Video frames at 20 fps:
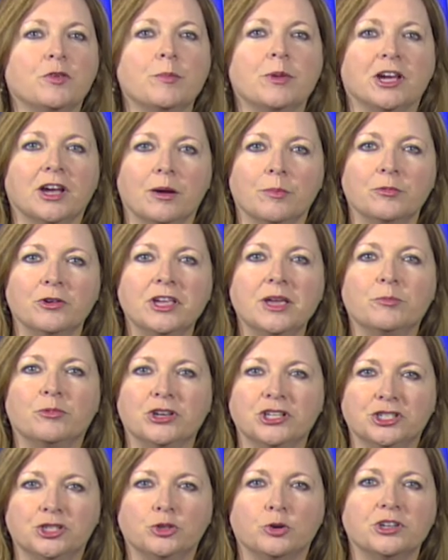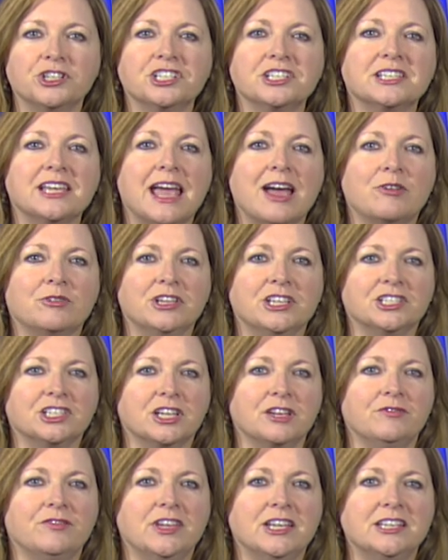from Montgomery and Prince George's counties
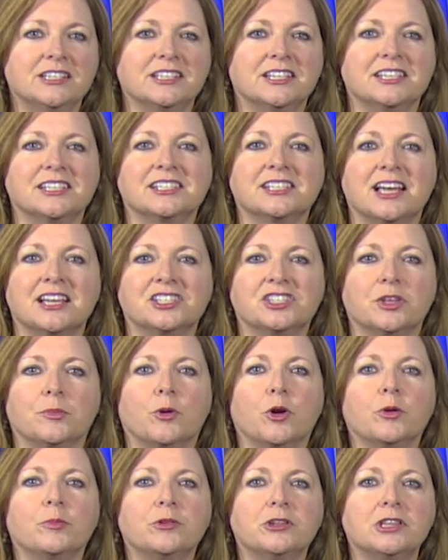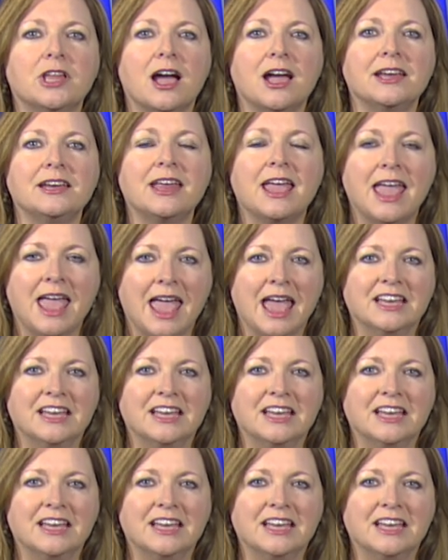convened to discuss the Purple Line